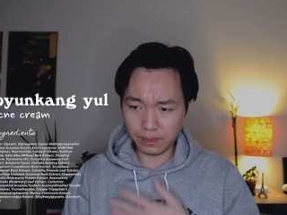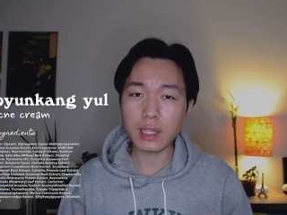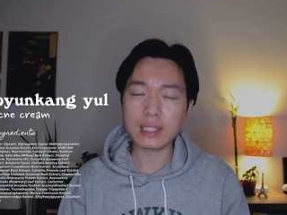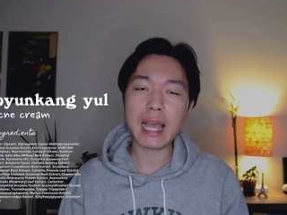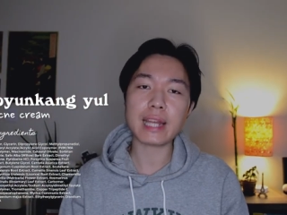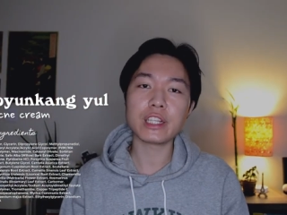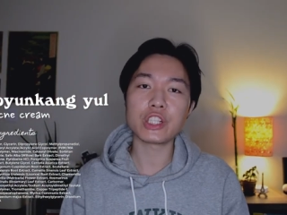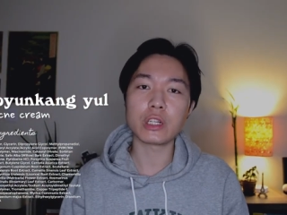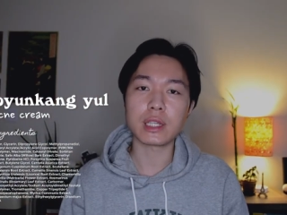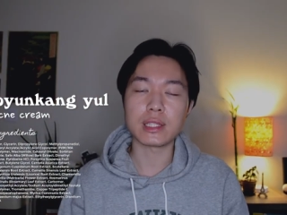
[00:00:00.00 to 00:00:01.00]
This acne
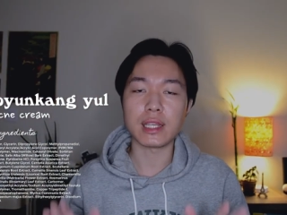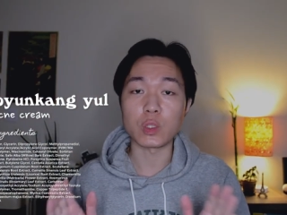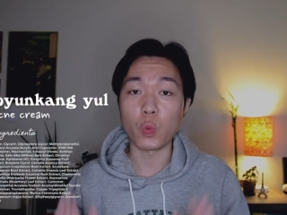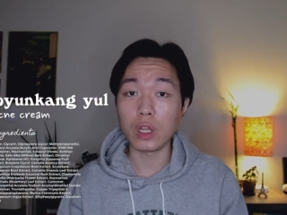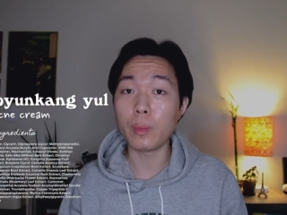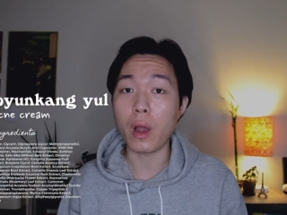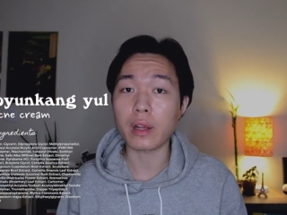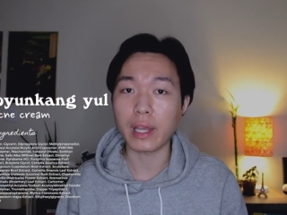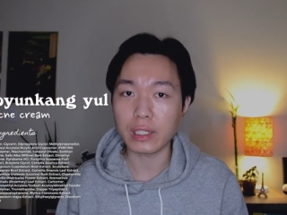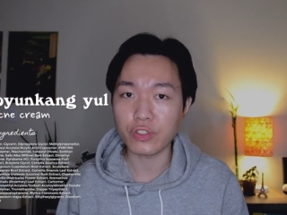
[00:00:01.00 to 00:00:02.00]
gel contains willow
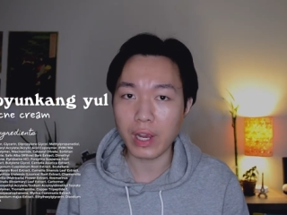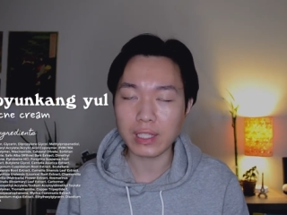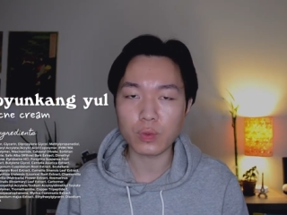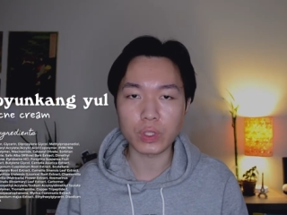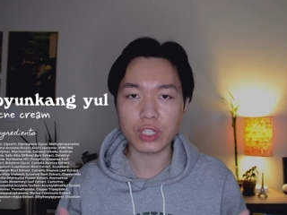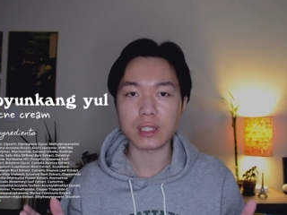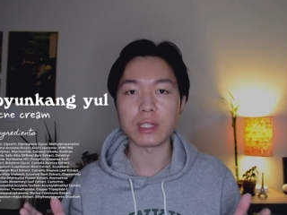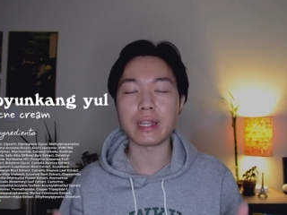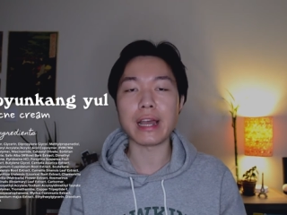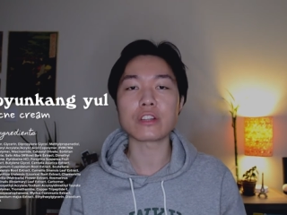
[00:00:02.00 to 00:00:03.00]
bark extract, which is a
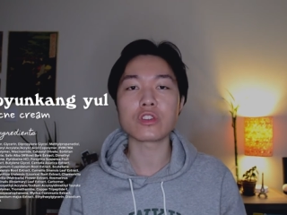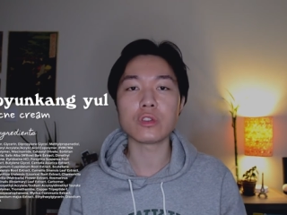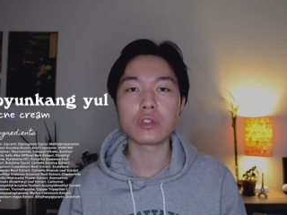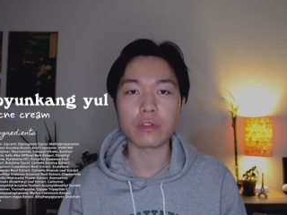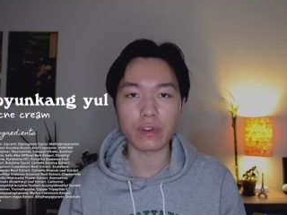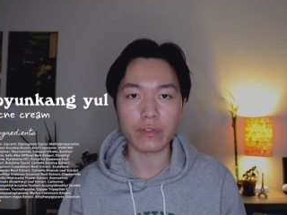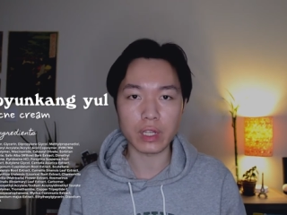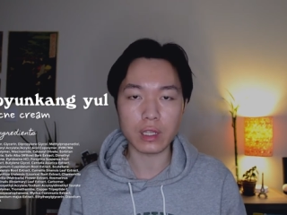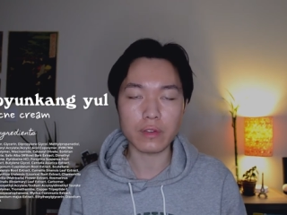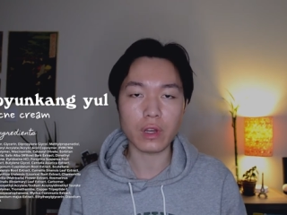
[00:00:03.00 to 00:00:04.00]
natural
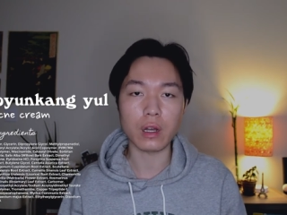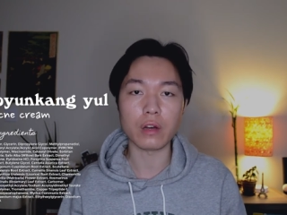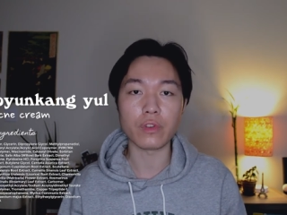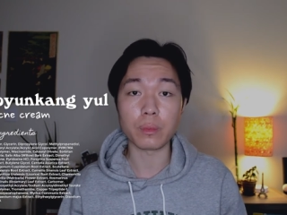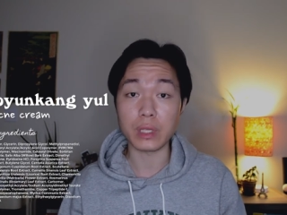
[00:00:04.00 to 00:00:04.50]
derivative of